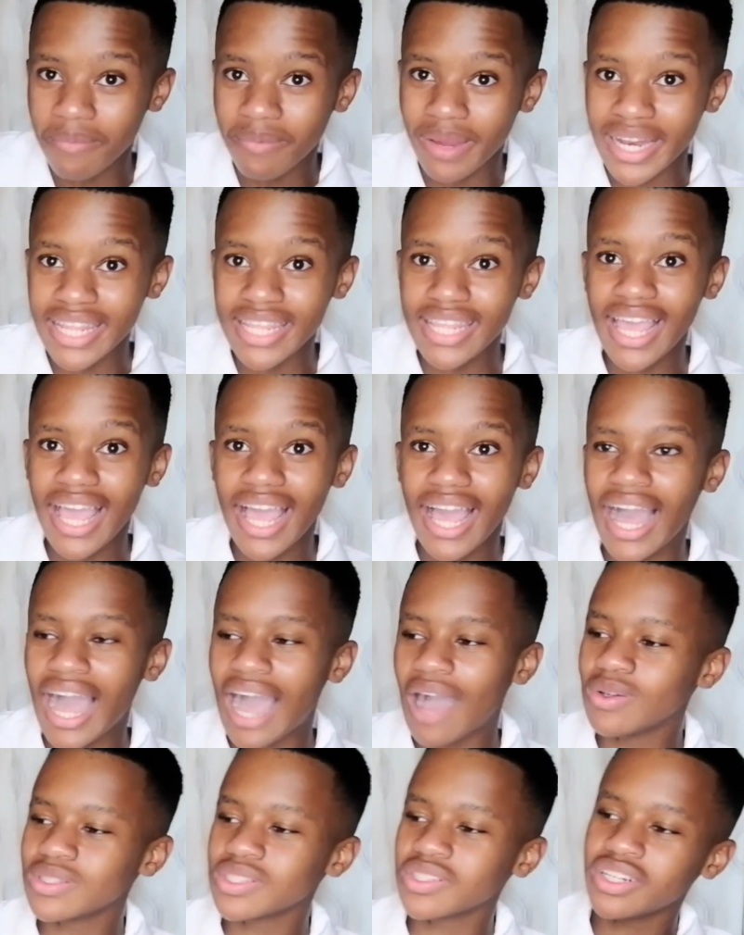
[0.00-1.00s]
But yeah,
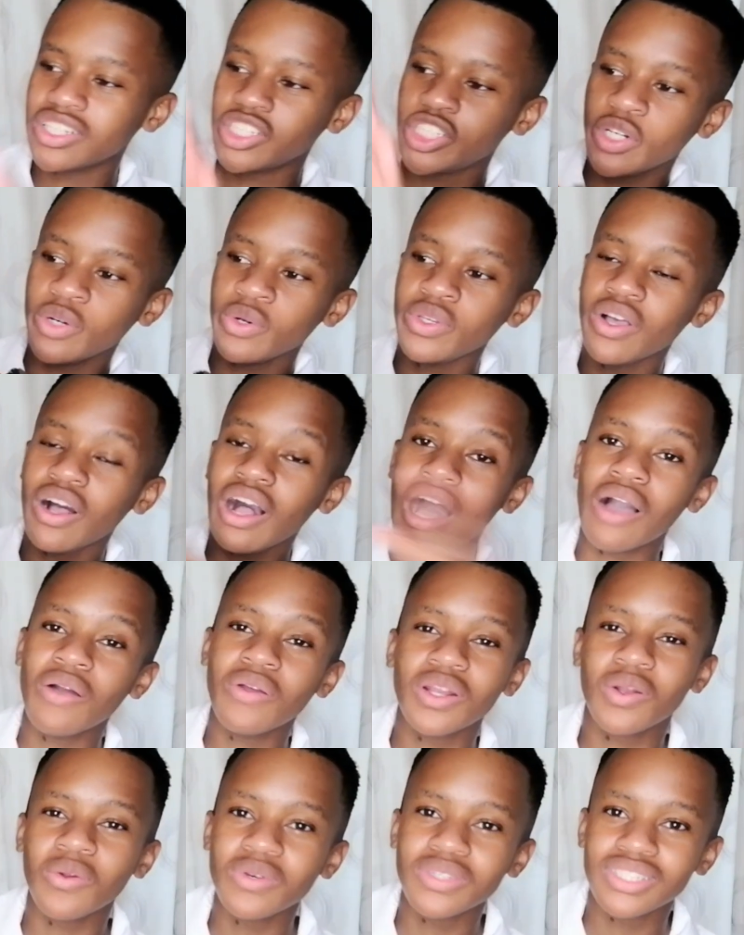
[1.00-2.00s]
I was gonna show y'all how
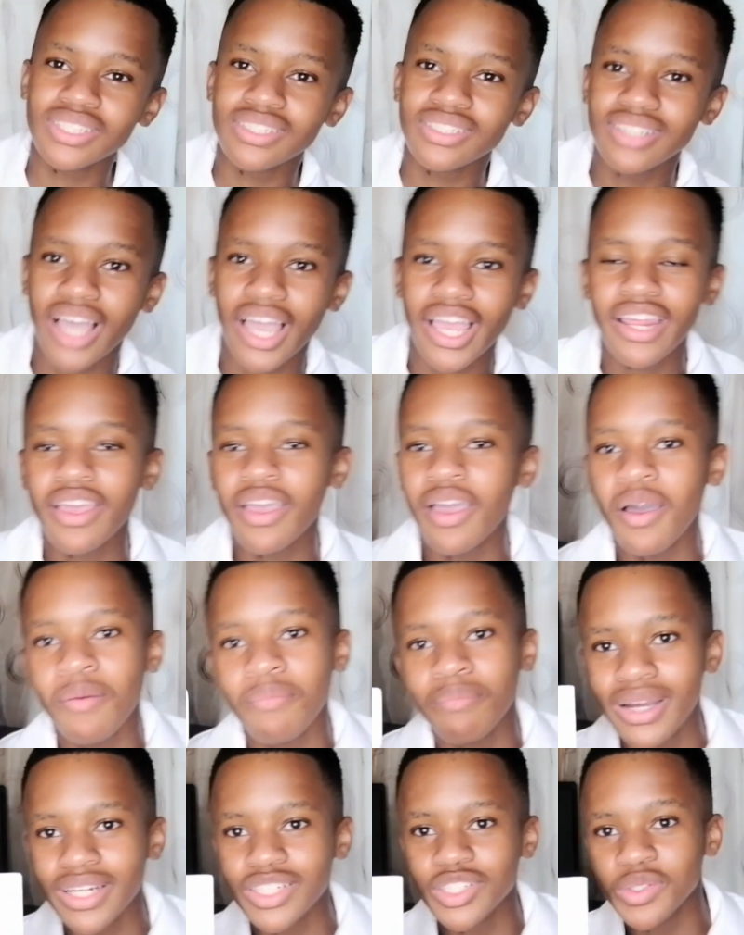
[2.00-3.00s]
it looks inside,
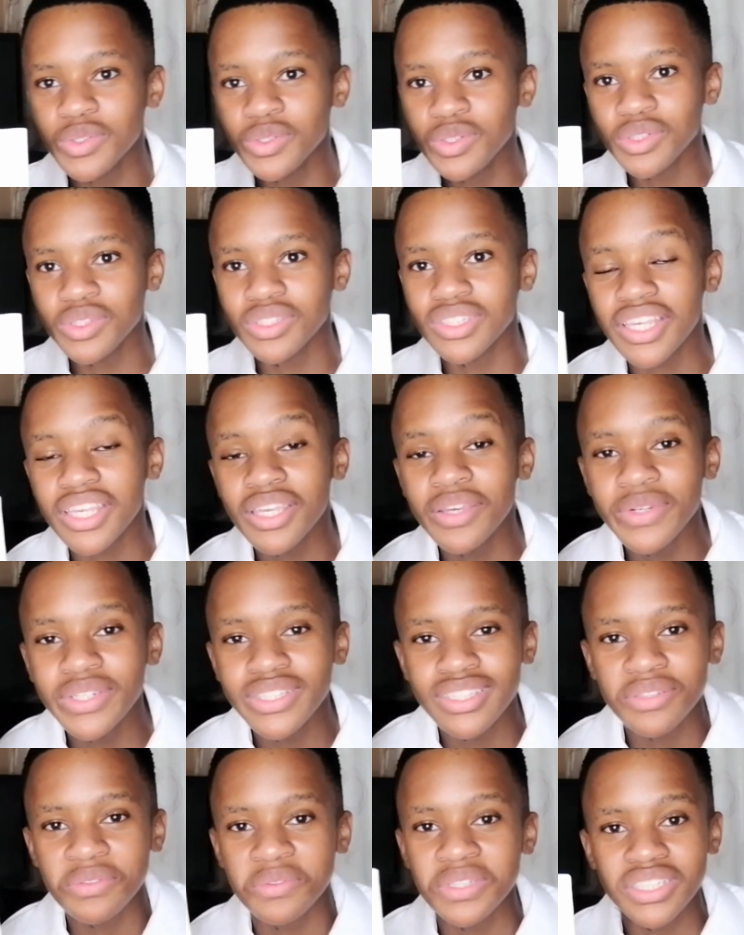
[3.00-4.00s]
but due to
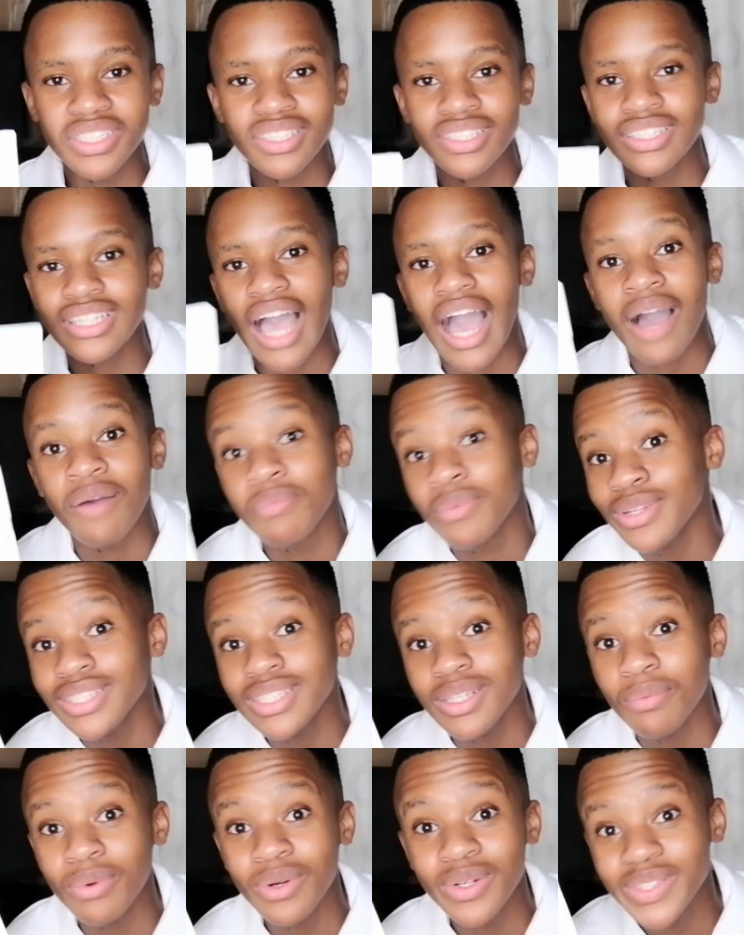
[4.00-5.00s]
security reasons I'm not
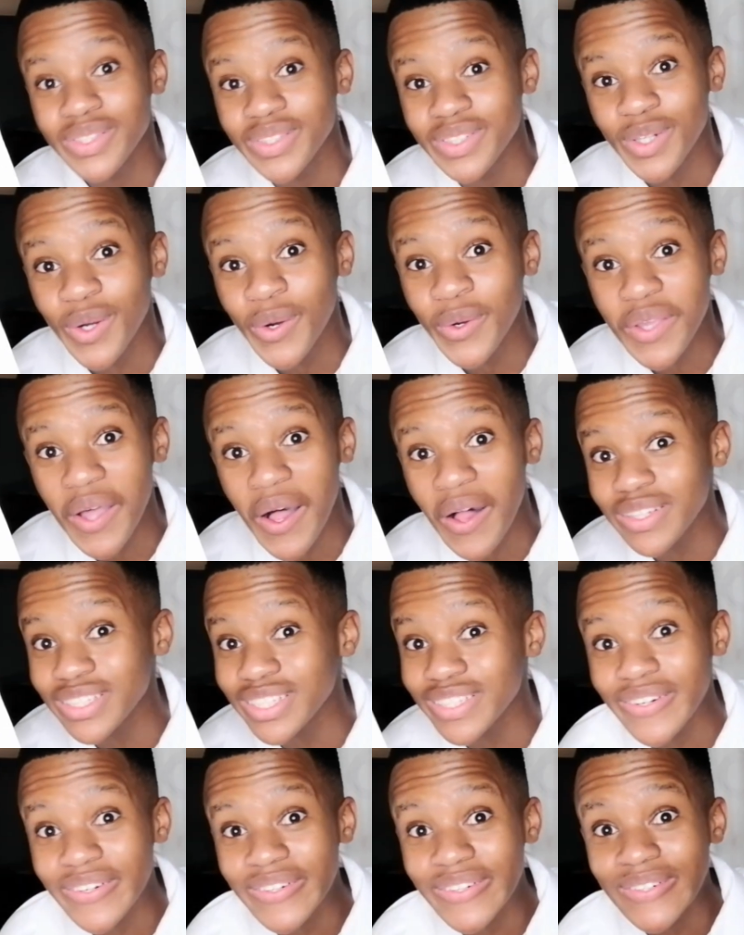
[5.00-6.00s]
supposed to show y'all,
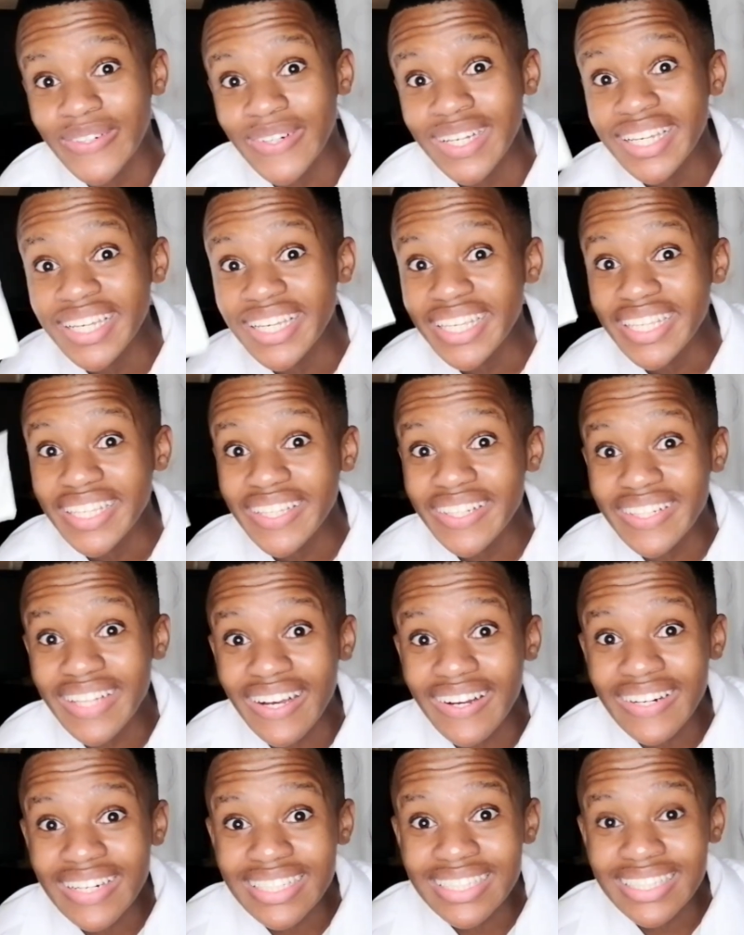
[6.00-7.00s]
so
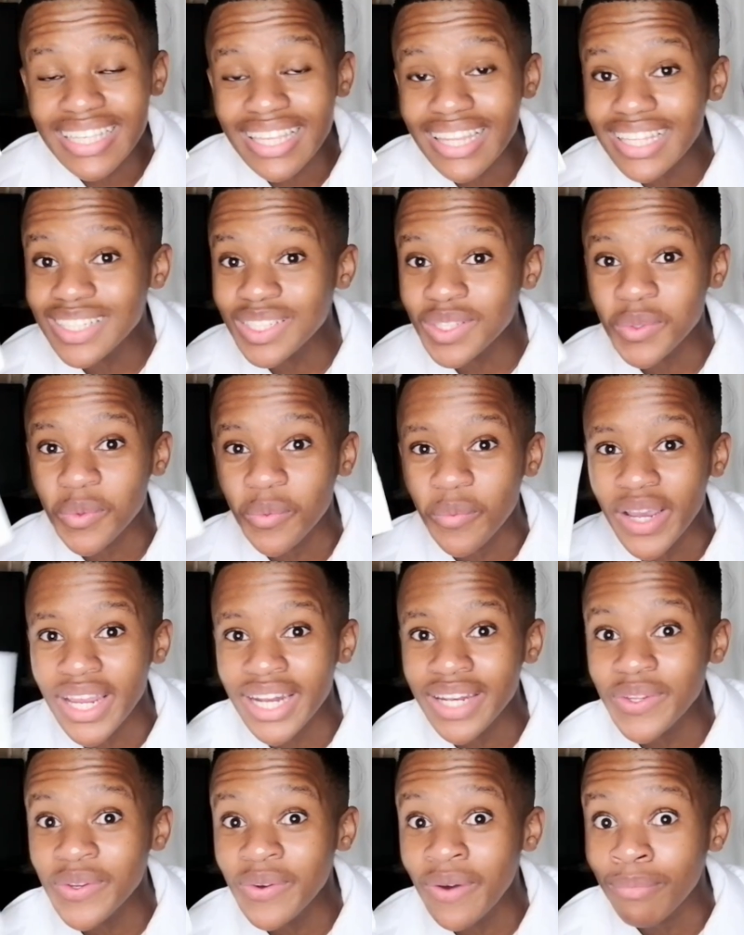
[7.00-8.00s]
you'll only see this
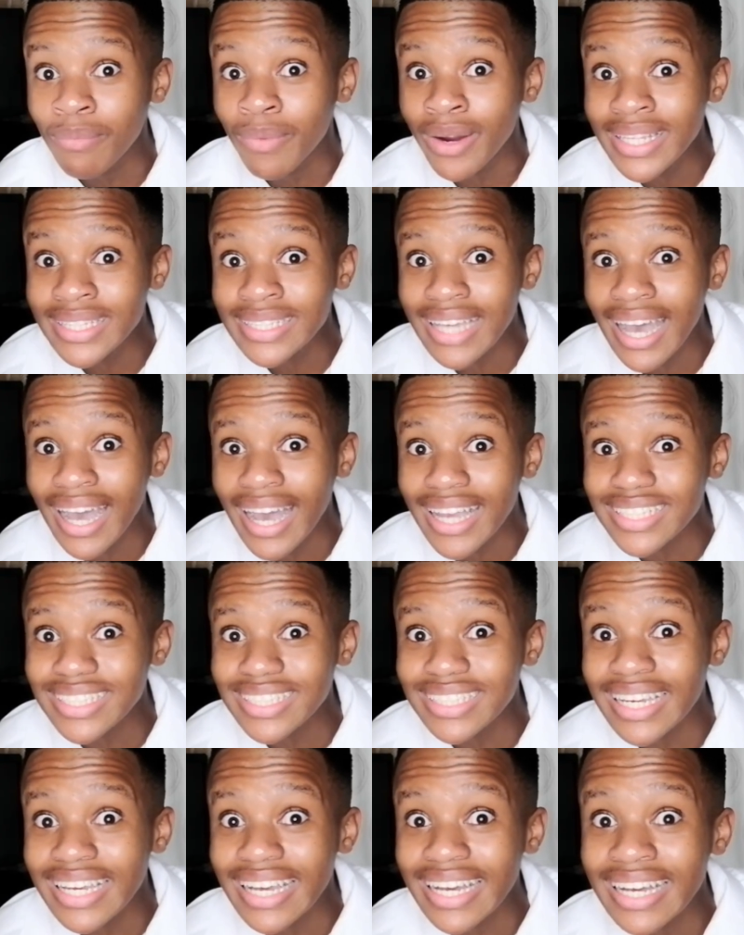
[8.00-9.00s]
when you are
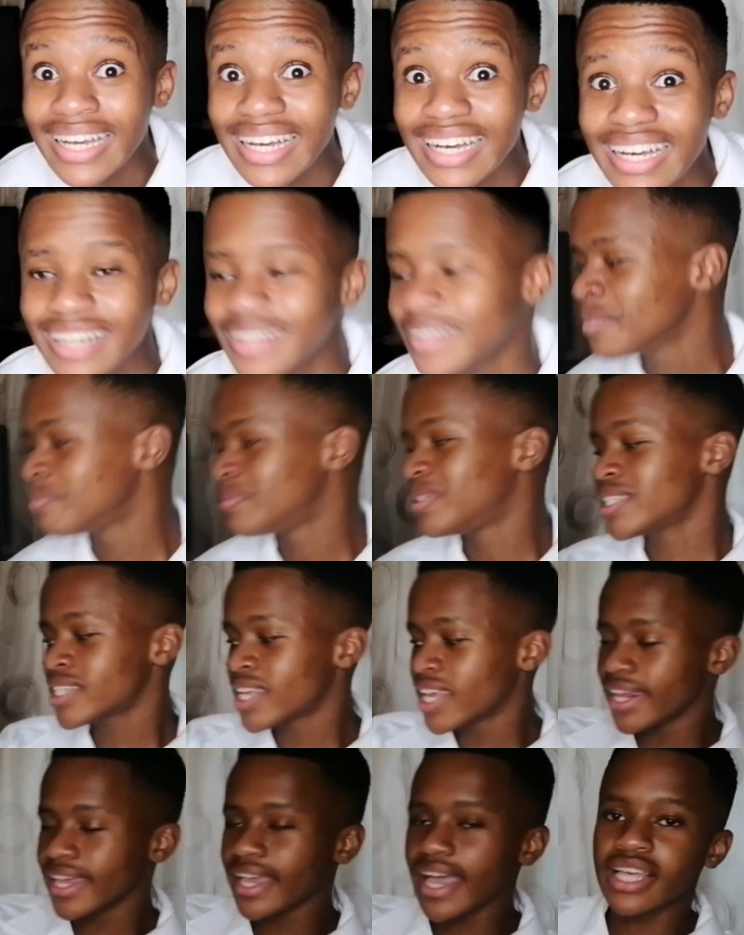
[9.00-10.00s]
monetized.
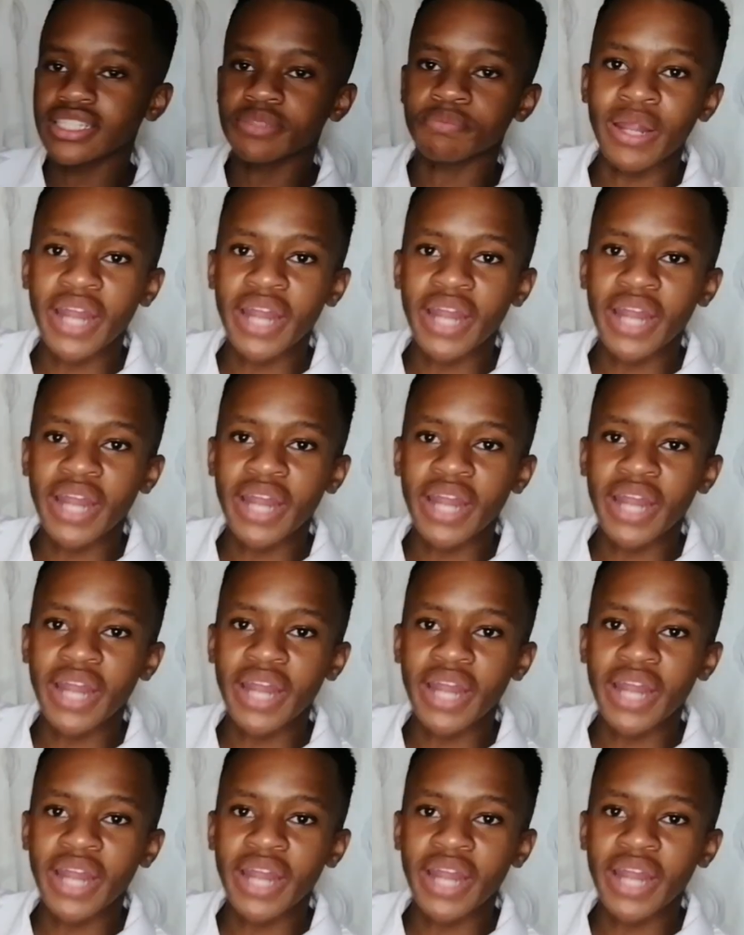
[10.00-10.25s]
Just kidding guys.